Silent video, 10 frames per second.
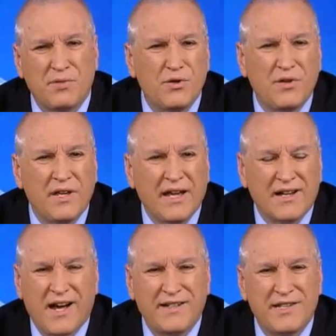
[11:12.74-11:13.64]
beauty
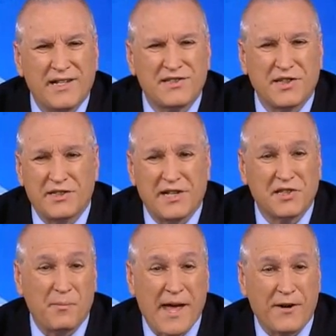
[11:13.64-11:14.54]
contest that
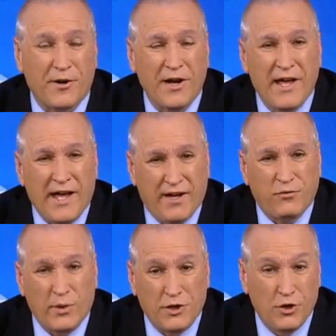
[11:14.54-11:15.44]
doesn't matter.
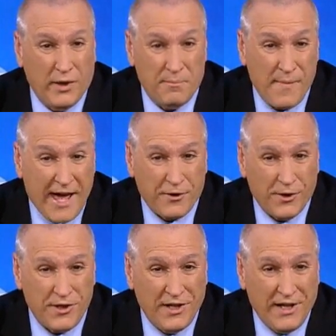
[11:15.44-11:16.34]
If we knew it
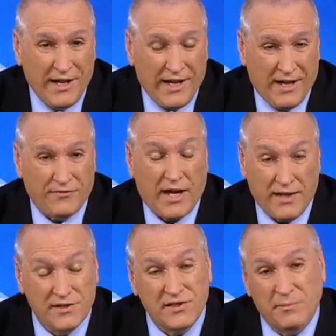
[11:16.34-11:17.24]
mattered,
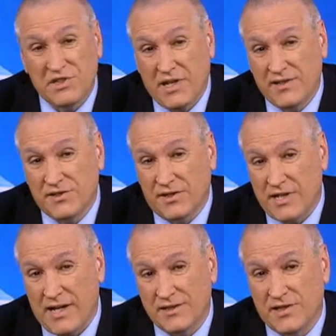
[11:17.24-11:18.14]
and in some states it
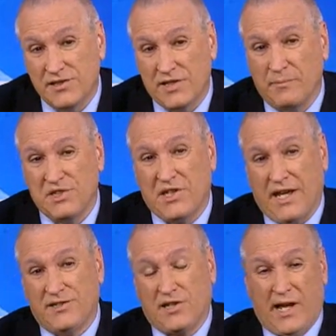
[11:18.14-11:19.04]
does. In some
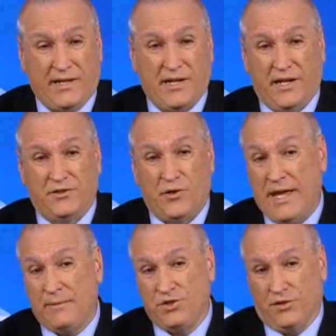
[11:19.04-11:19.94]
states, like New
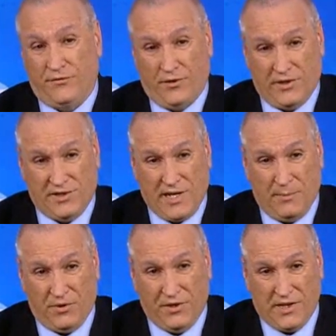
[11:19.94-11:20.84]
Hampshire, for
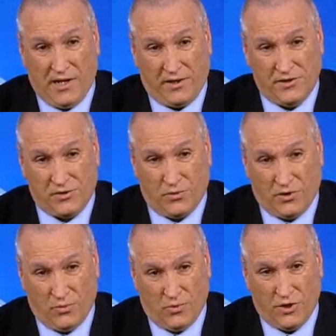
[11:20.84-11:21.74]
example, the delegates
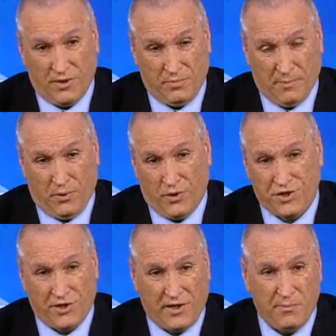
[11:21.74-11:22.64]
were awarded
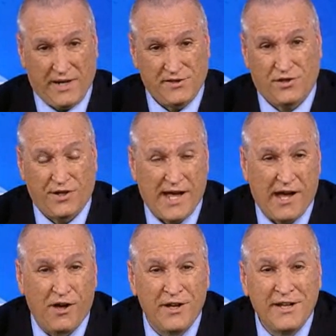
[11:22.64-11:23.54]
proportionally based on
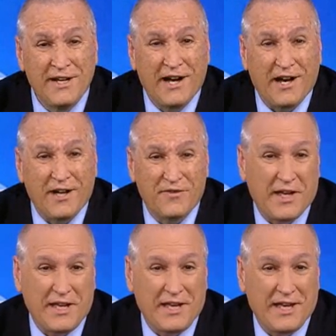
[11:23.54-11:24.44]
how
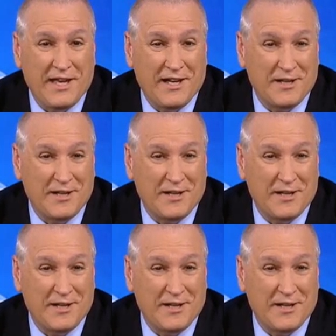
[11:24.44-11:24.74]
they